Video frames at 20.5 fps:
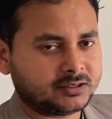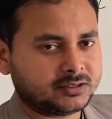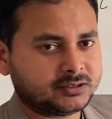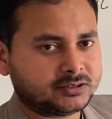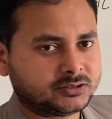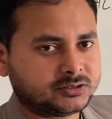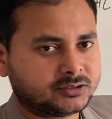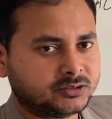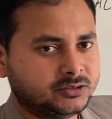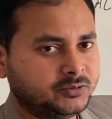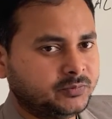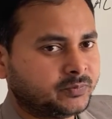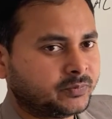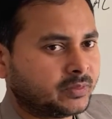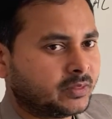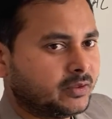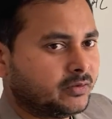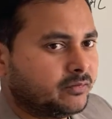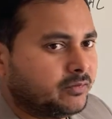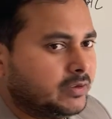So
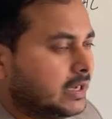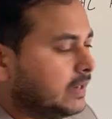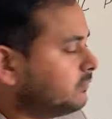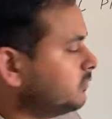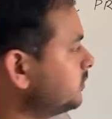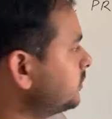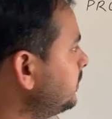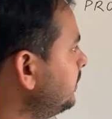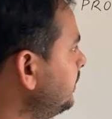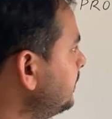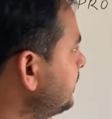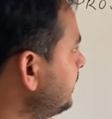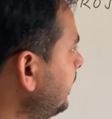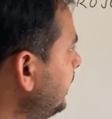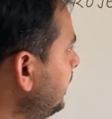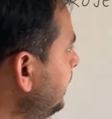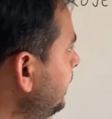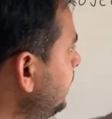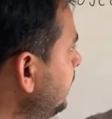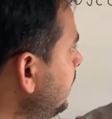we have to
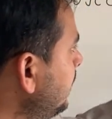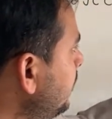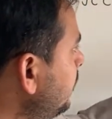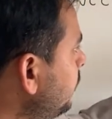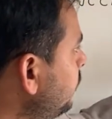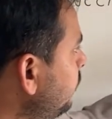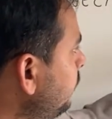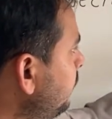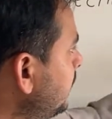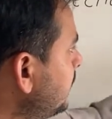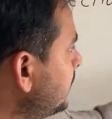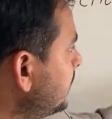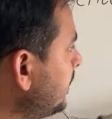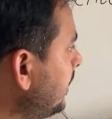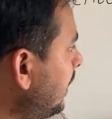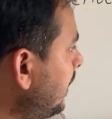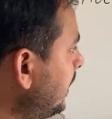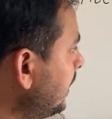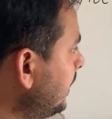decide to which car